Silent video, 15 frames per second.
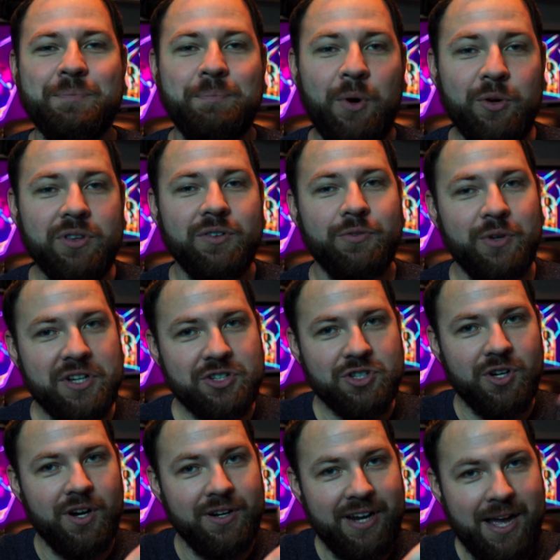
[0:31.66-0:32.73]
both of which
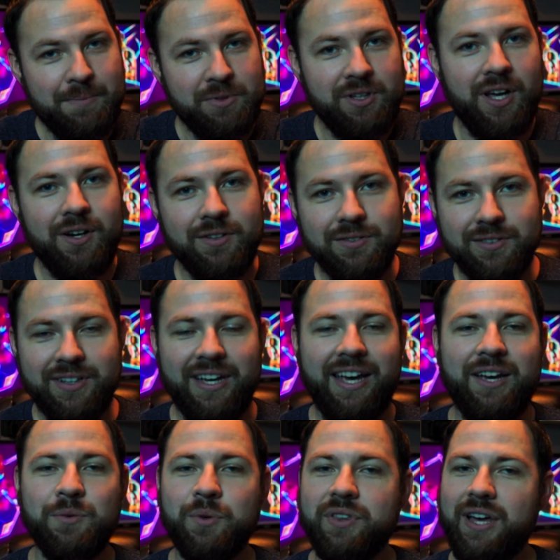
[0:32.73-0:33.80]
are down below,
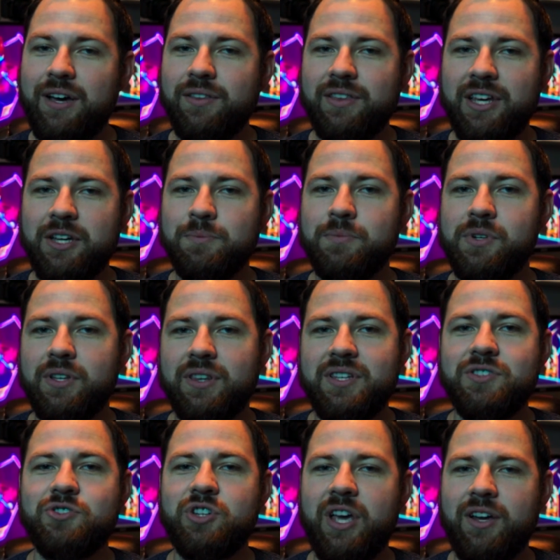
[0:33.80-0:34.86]
and without them,
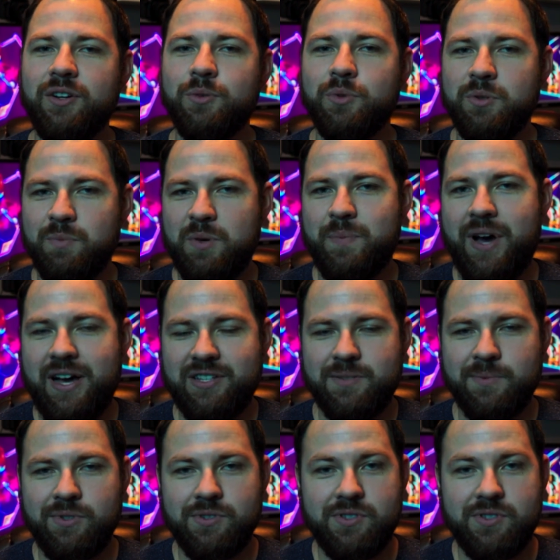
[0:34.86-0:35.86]
this channel wouldn't be possible.